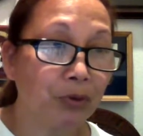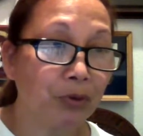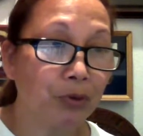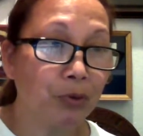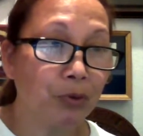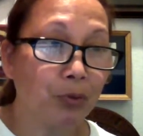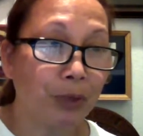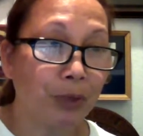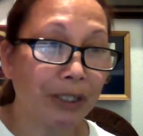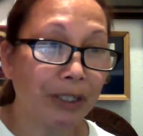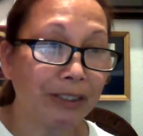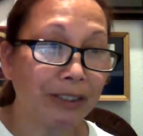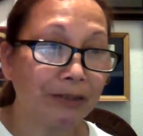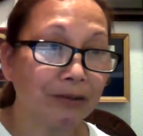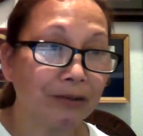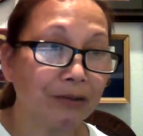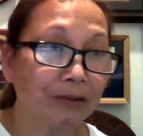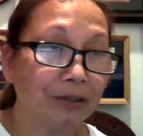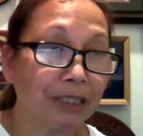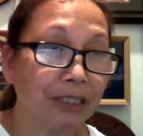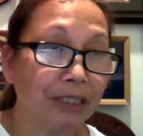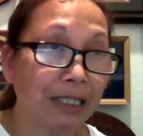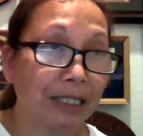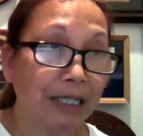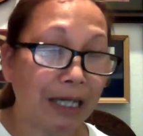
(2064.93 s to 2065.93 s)
if
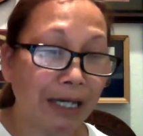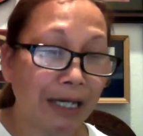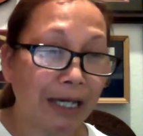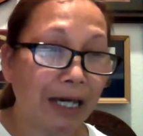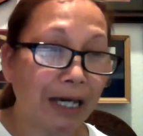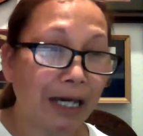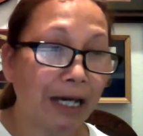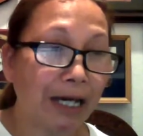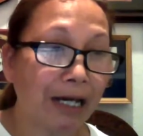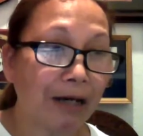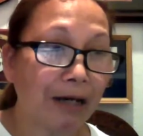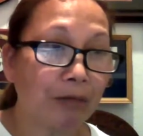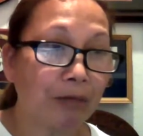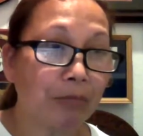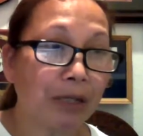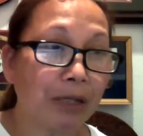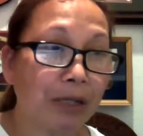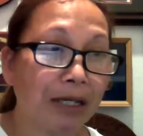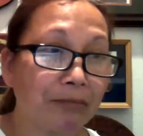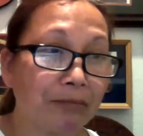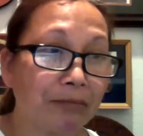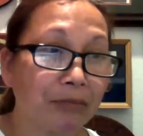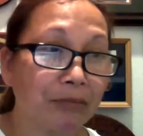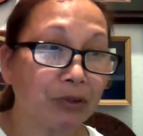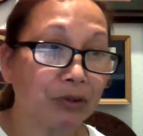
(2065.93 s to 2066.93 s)
you go wider,
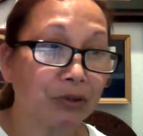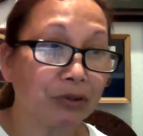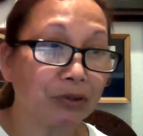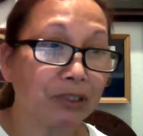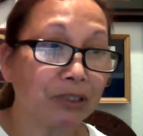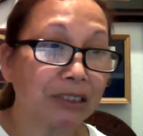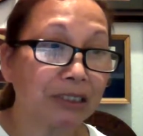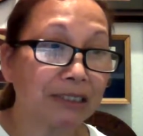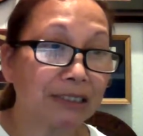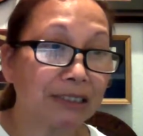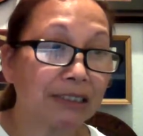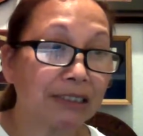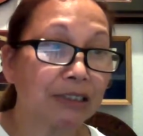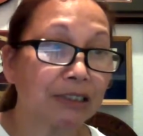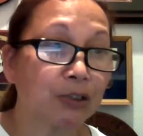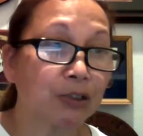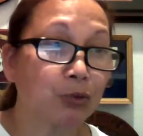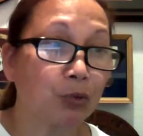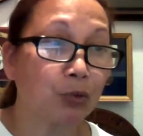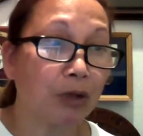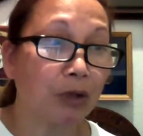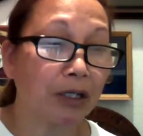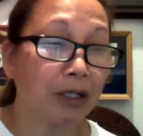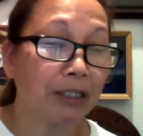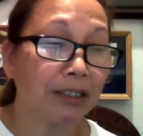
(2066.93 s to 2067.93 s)
like I have
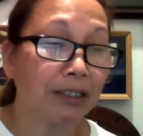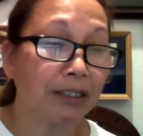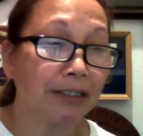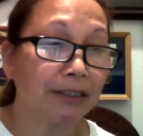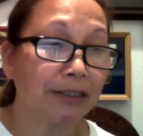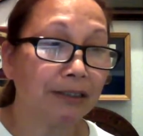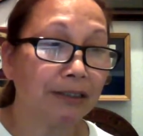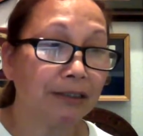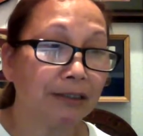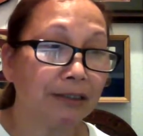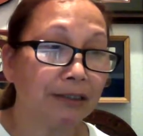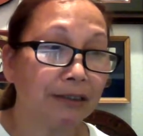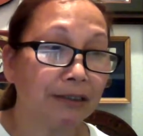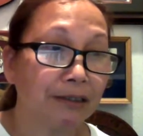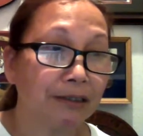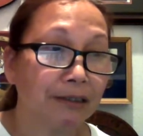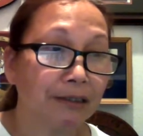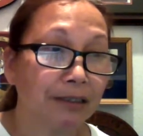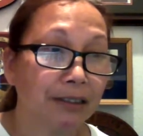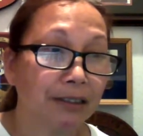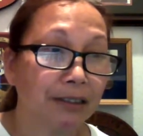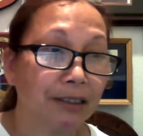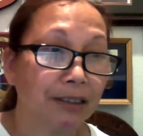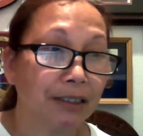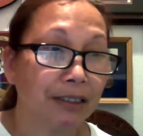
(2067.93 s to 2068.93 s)

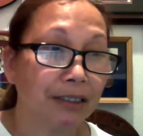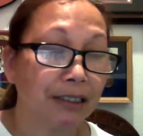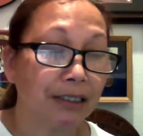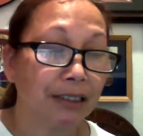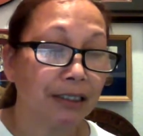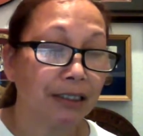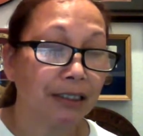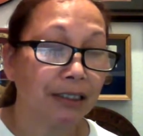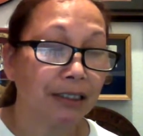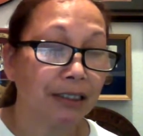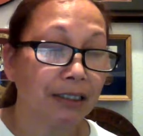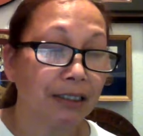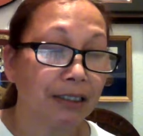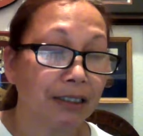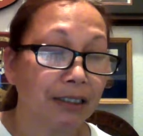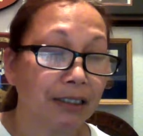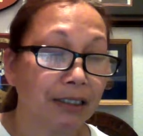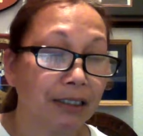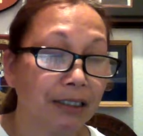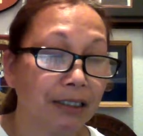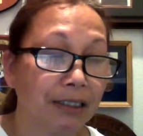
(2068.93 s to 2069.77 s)
36 wide.